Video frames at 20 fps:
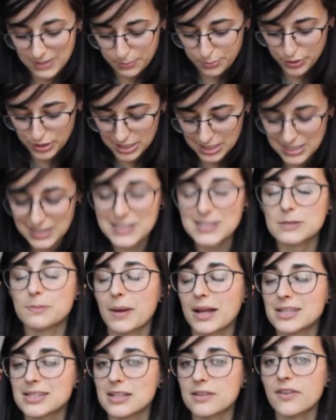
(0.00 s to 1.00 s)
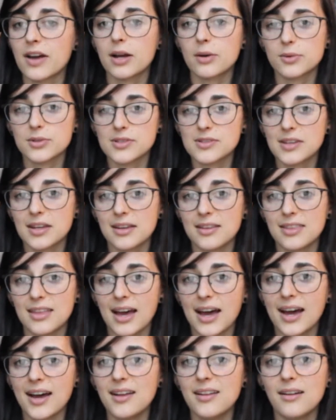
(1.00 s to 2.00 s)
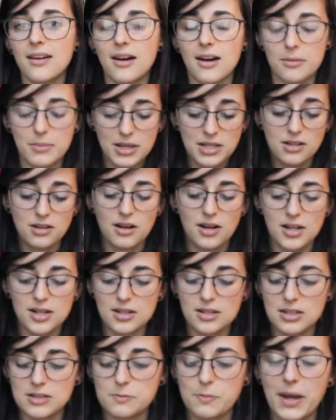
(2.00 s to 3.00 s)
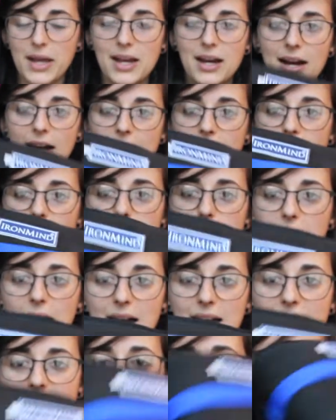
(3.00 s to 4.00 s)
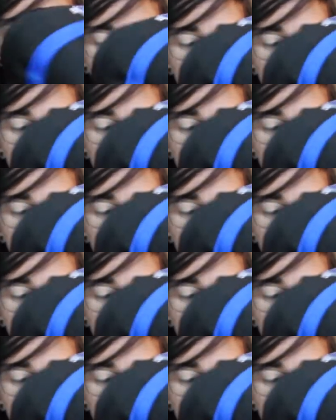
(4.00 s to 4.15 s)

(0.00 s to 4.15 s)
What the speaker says: pretty expensive, I will say that. I got, it's by Iron Mind.